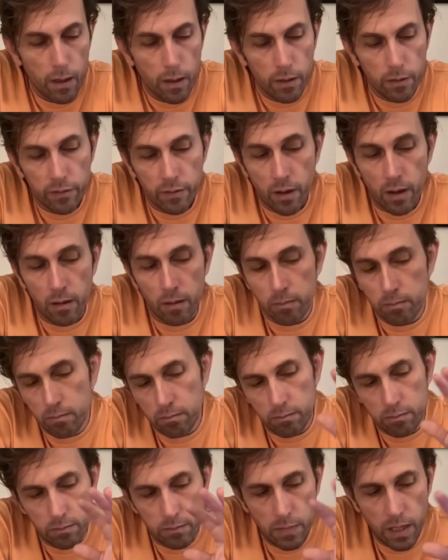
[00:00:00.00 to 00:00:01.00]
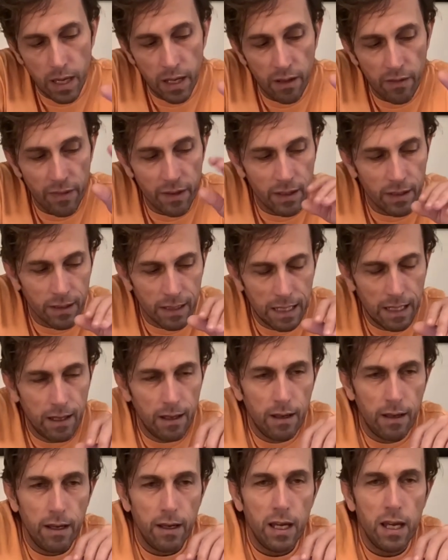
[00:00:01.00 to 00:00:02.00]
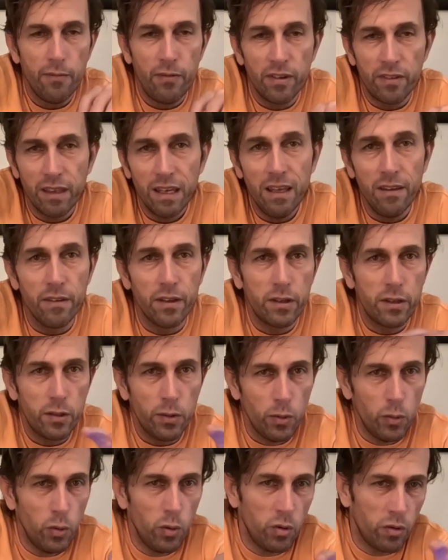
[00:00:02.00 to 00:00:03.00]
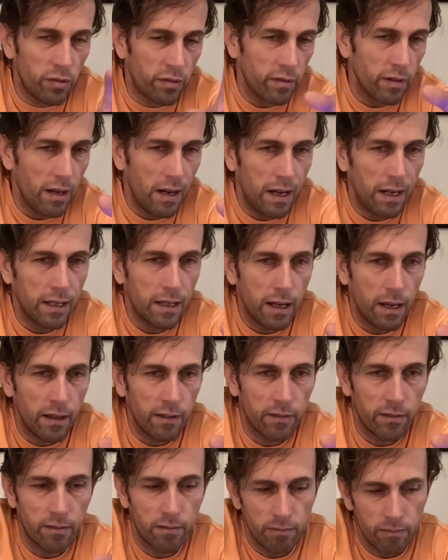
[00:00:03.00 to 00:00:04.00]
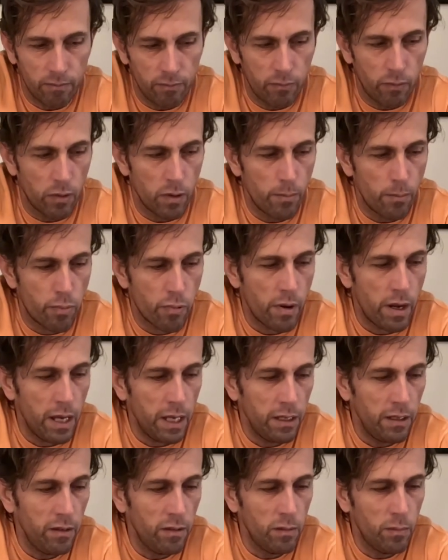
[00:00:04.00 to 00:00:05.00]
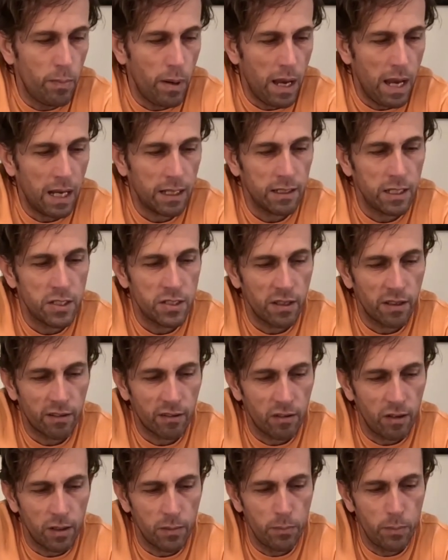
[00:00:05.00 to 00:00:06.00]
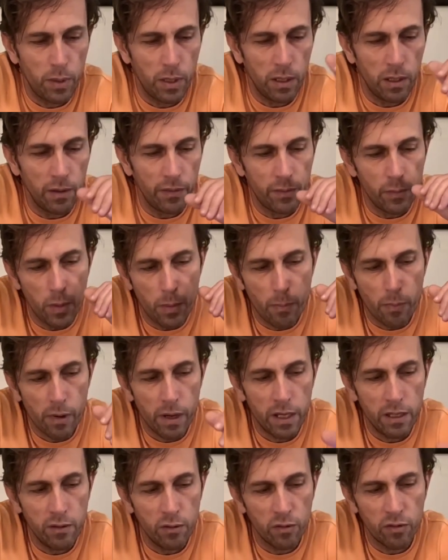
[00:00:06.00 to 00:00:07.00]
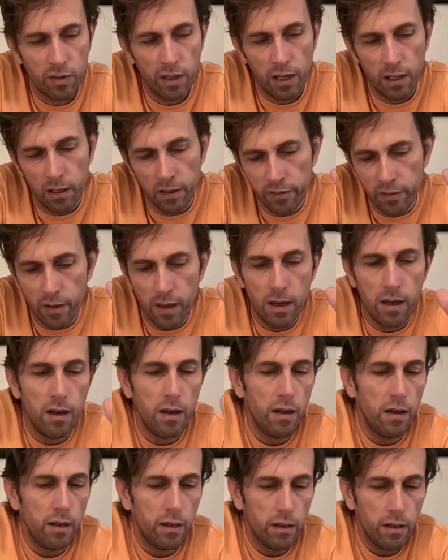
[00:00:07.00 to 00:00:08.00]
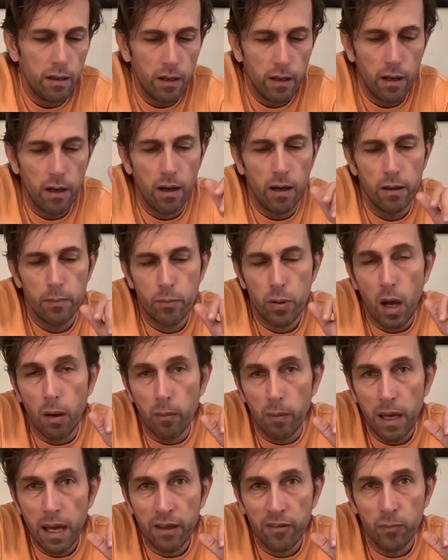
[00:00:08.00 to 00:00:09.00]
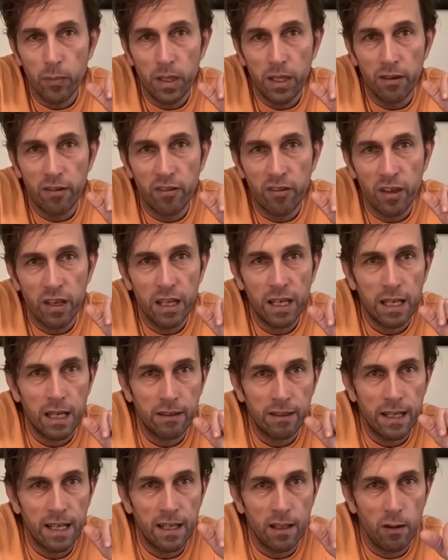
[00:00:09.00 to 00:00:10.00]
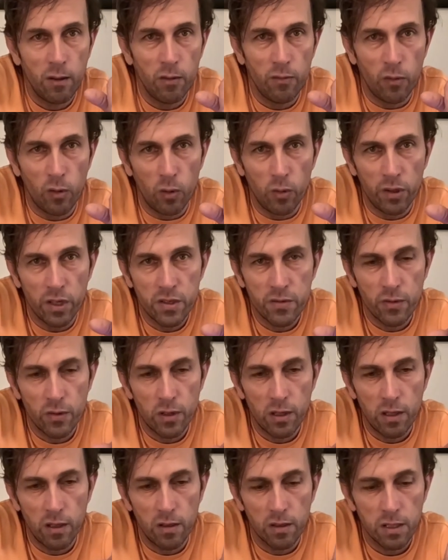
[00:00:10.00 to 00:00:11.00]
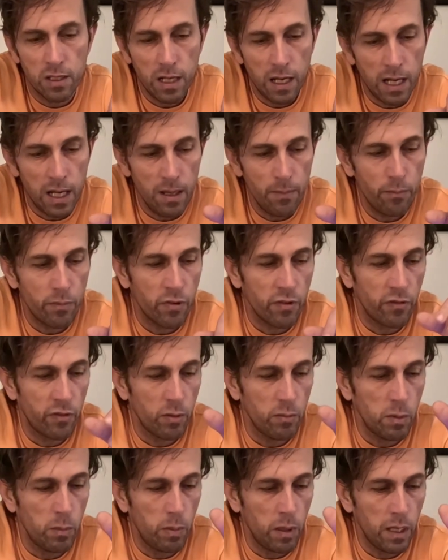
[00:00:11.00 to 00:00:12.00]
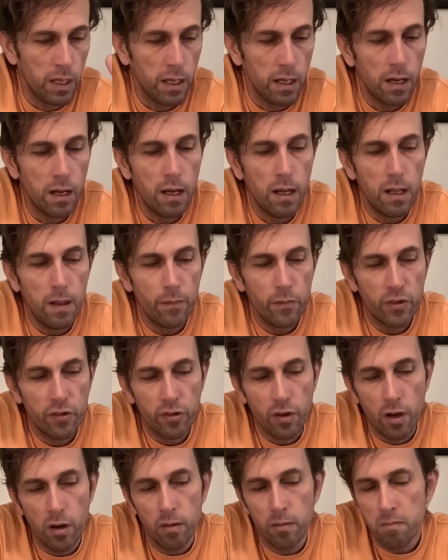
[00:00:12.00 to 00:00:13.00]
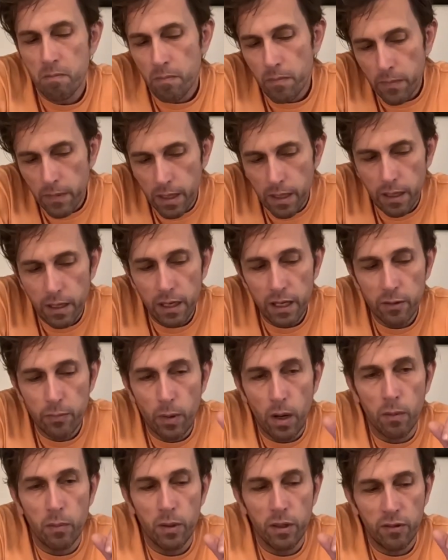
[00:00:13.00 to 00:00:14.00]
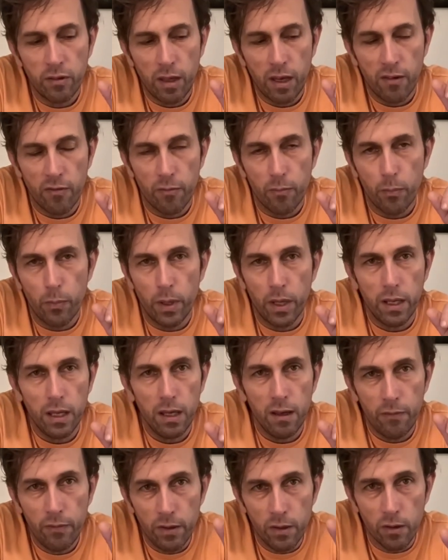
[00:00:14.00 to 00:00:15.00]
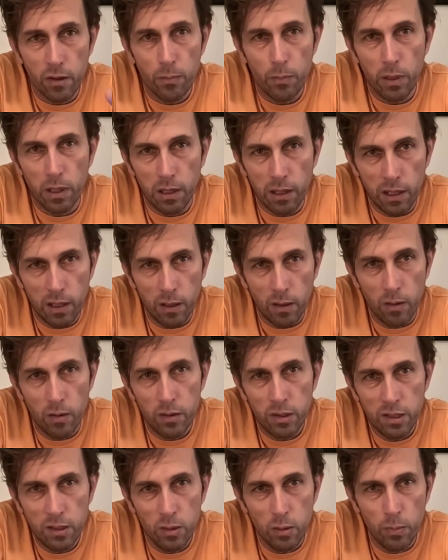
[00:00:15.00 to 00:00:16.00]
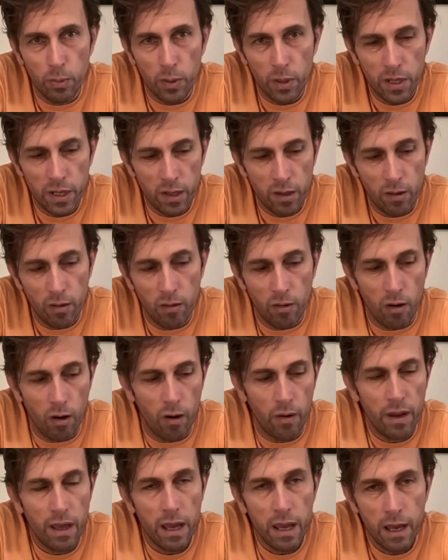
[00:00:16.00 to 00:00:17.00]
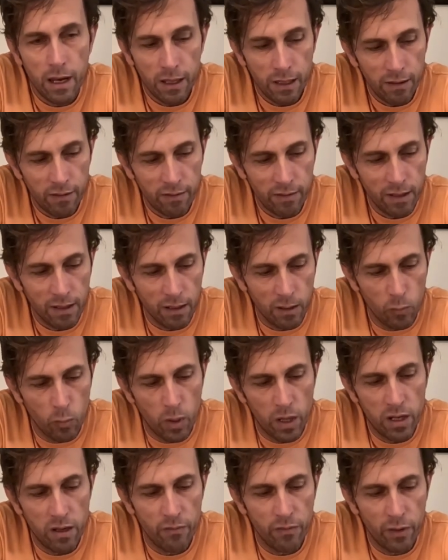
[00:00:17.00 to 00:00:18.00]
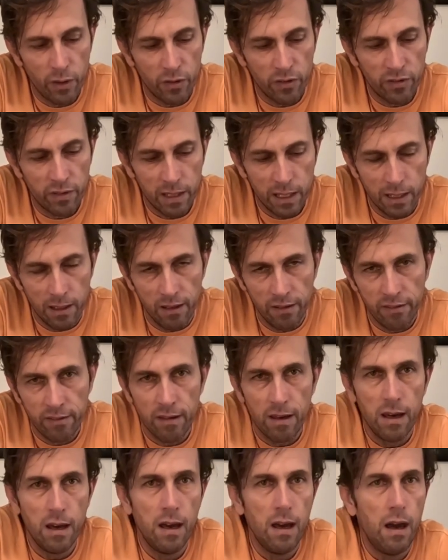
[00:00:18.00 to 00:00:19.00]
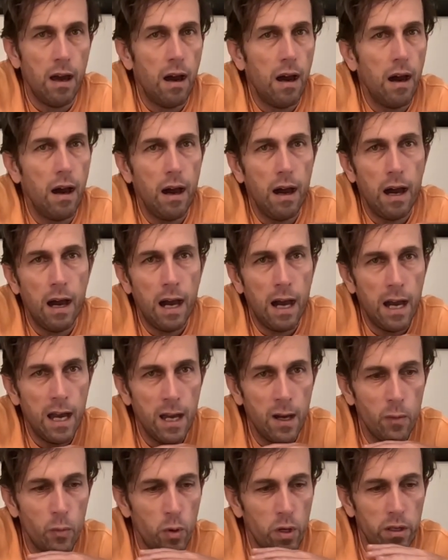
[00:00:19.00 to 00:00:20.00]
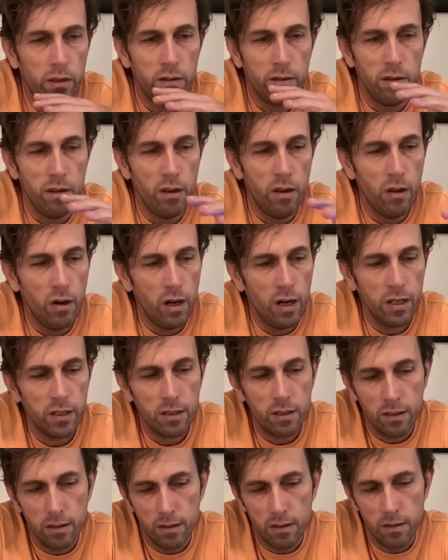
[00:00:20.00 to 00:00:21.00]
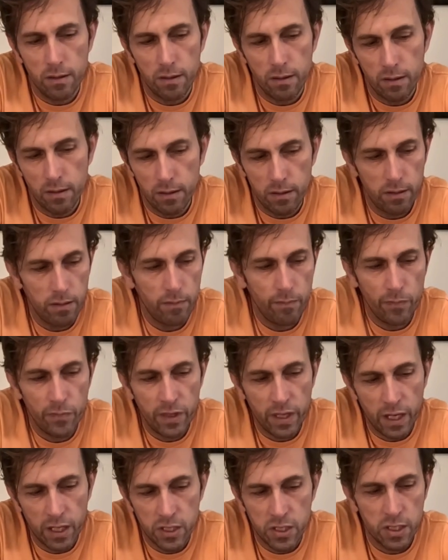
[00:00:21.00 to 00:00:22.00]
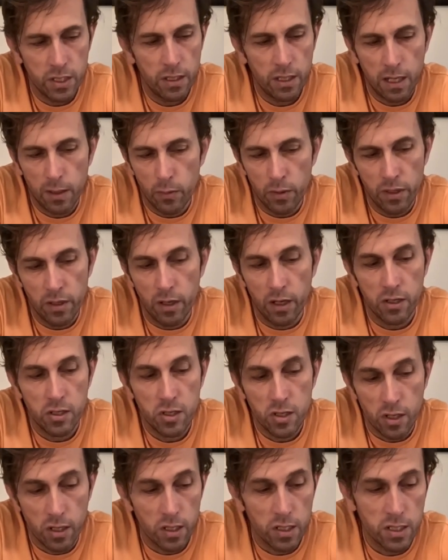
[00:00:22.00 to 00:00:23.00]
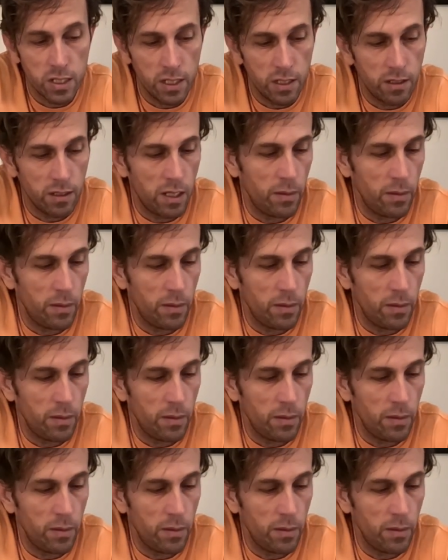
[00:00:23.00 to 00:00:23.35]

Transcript: So anything, if it's in the 2s, I guess for a brand new pack that just got built with brand new cells, probably hasn't been sitting at that low voltage for a long time, presumably. So it's probably safe. But if you're below 2.0 on any single one of those cells, I would not touch it. I would not charge it.